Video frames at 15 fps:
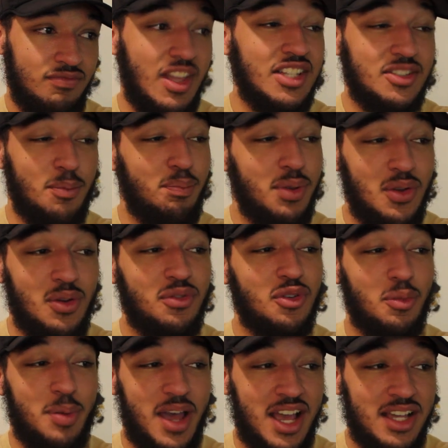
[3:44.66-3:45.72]
That's a
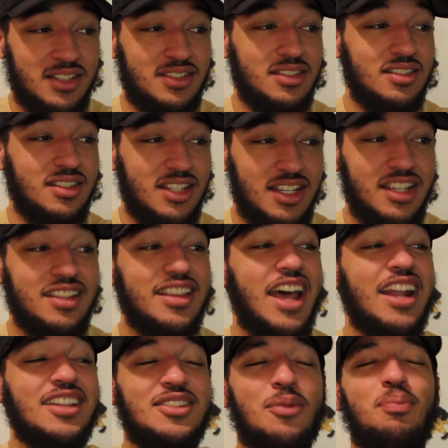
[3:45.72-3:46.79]
beautiful pass.
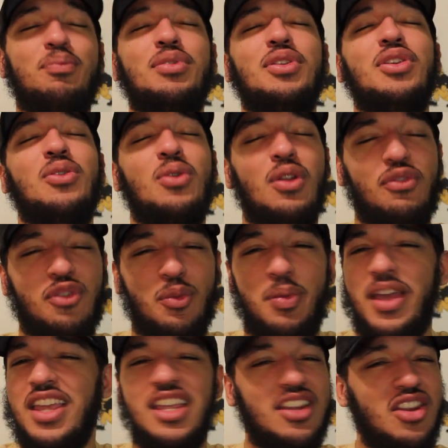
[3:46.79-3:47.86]
That is a beautiful
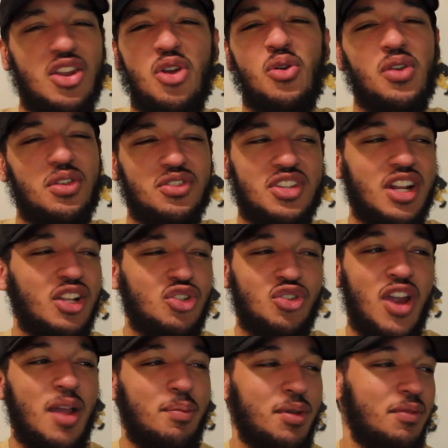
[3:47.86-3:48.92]
pass. He knew he was going to
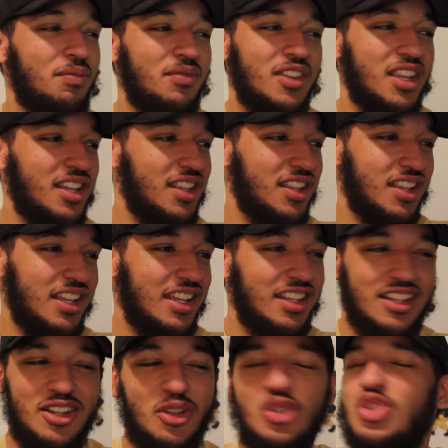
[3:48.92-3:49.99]
tramp him.
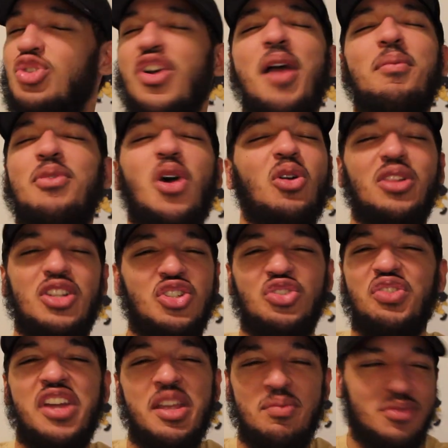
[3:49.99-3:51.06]
A little tramp goal of
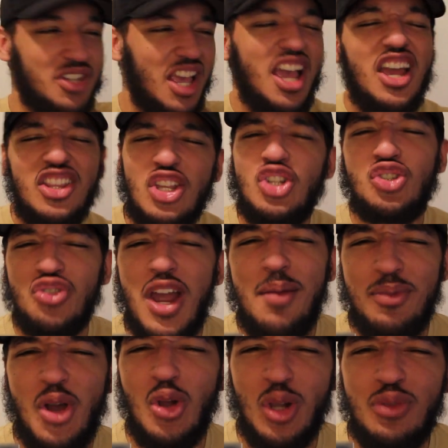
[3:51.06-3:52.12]
dreams. The
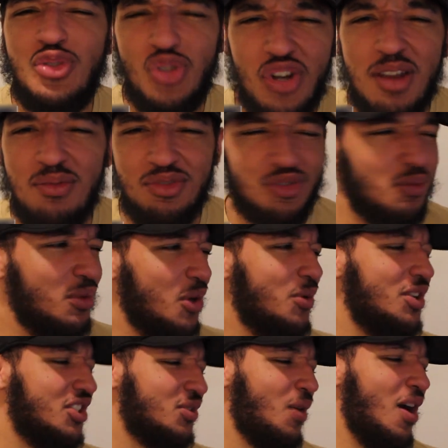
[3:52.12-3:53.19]
tramp goal of dreams from
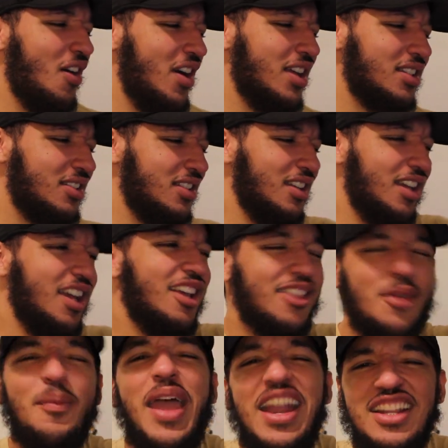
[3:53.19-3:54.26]
Luis Suarez.
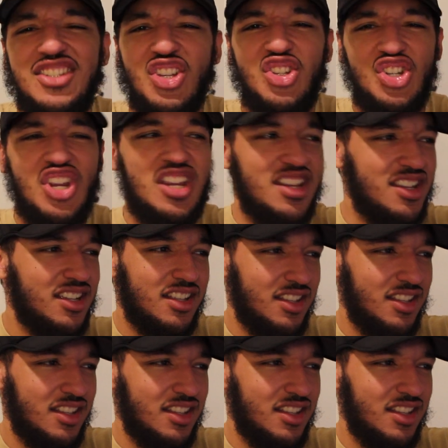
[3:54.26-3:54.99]
The man is a G.